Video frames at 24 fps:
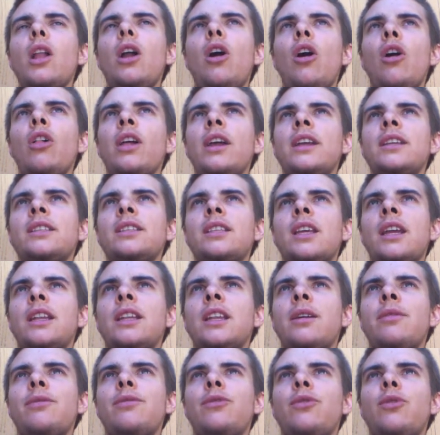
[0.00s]
All I
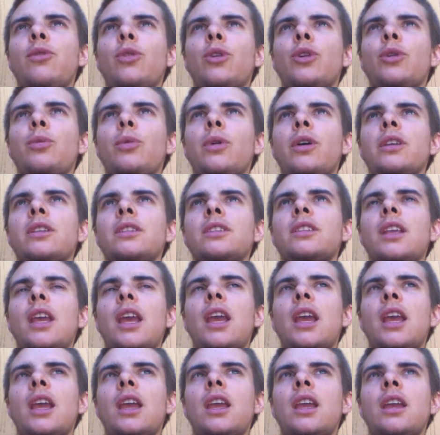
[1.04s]
signed up for was
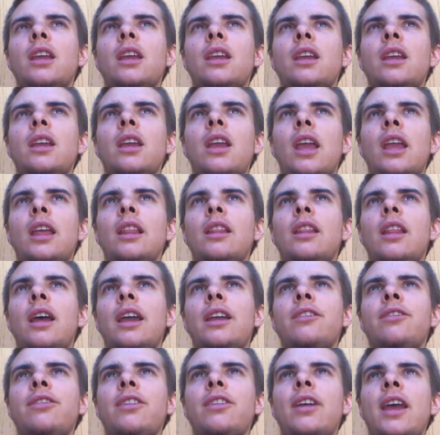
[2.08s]
a
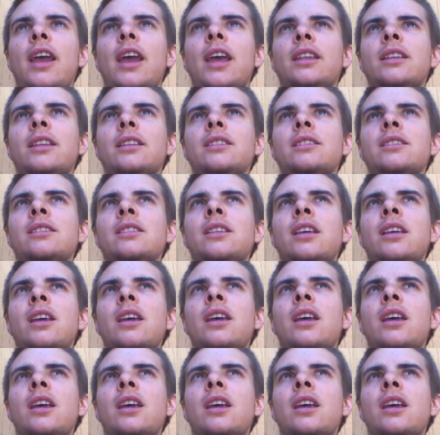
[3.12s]
life, and